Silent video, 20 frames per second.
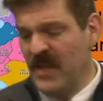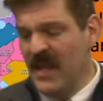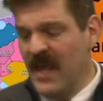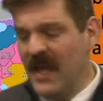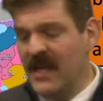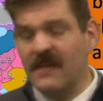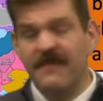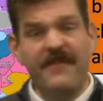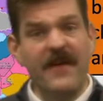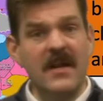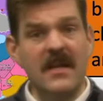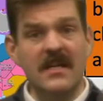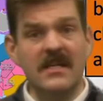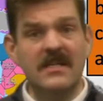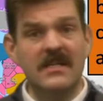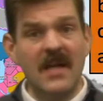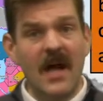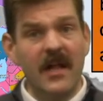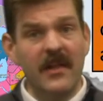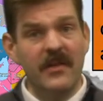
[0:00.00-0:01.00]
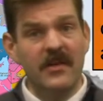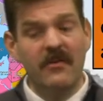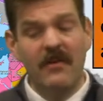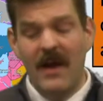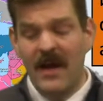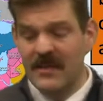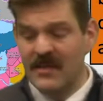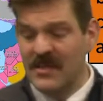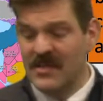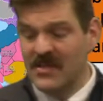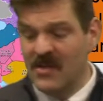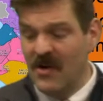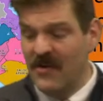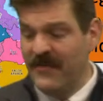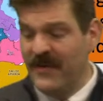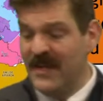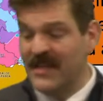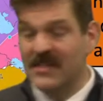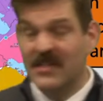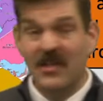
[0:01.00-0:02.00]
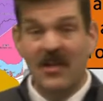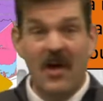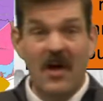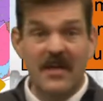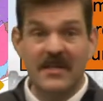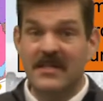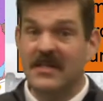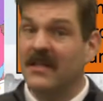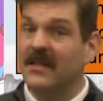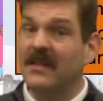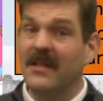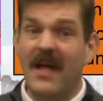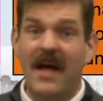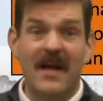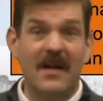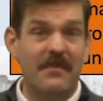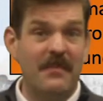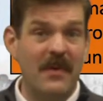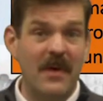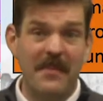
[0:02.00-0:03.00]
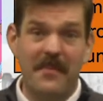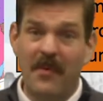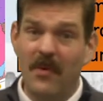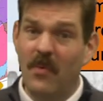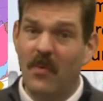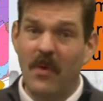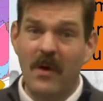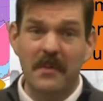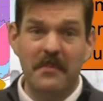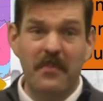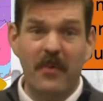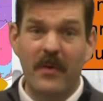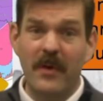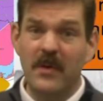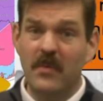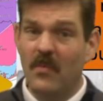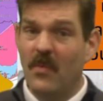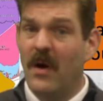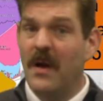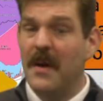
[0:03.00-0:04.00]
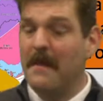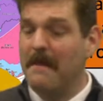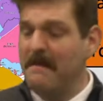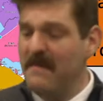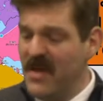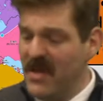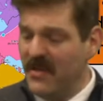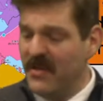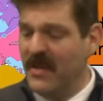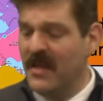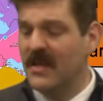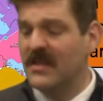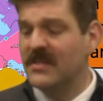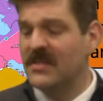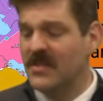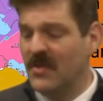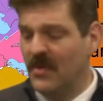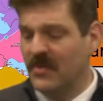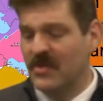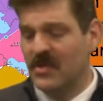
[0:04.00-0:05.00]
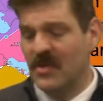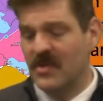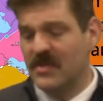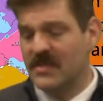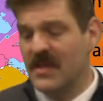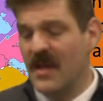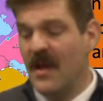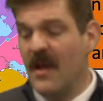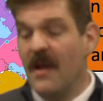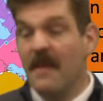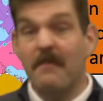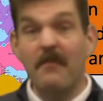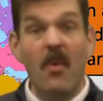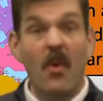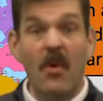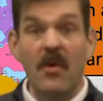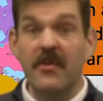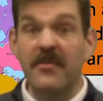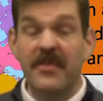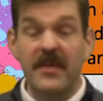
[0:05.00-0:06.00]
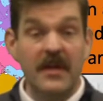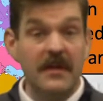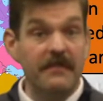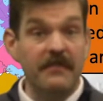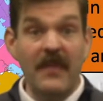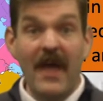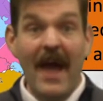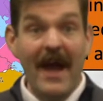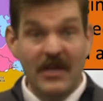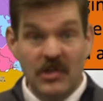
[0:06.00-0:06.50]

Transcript: In defending Stalingrad, the Soviets lost a lot of people, 1.1 million soldiers, more than